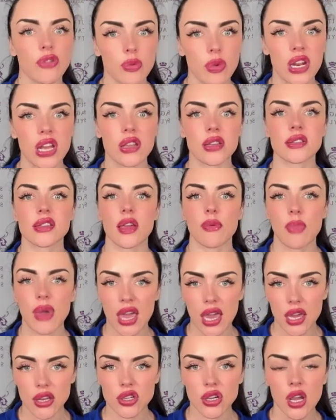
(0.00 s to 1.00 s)
everybody on the
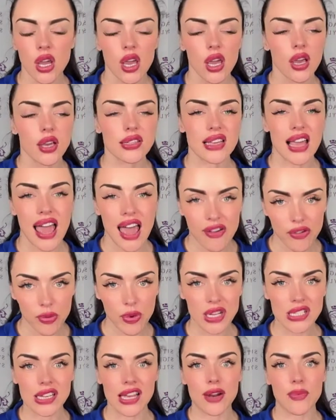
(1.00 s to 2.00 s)
same page because
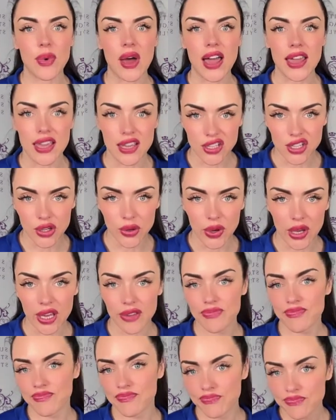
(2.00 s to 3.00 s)
everybody's got to buy into
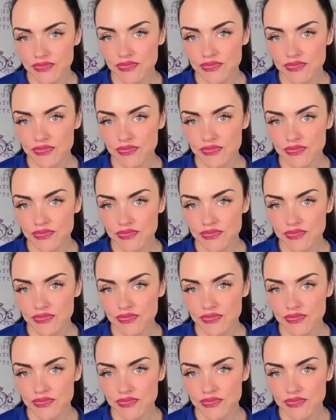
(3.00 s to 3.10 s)
it.